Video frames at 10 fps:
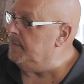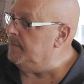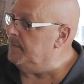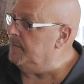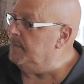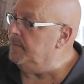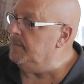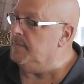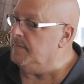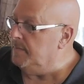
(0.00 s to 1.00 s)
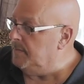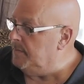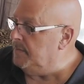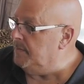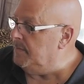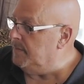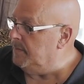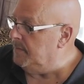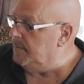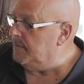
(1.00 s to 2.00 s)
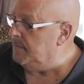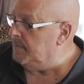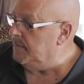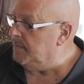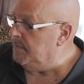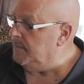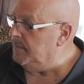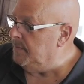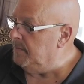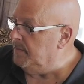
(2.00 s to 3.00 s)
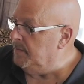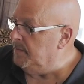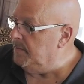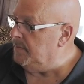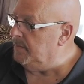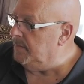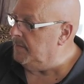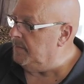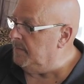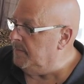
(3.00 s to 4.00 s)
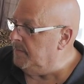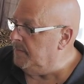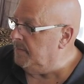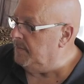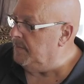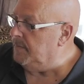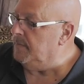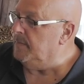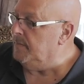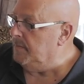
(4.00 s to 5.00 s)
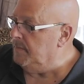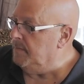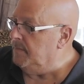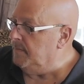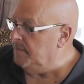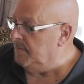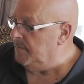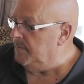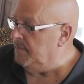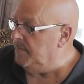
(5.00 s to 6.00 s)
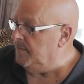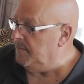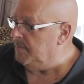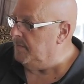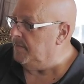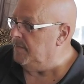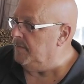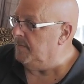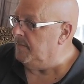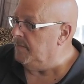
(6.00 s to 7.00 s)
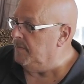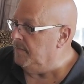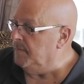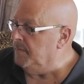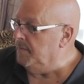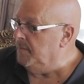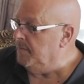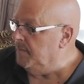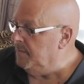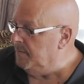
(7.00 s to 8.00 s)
This person isn't speaking.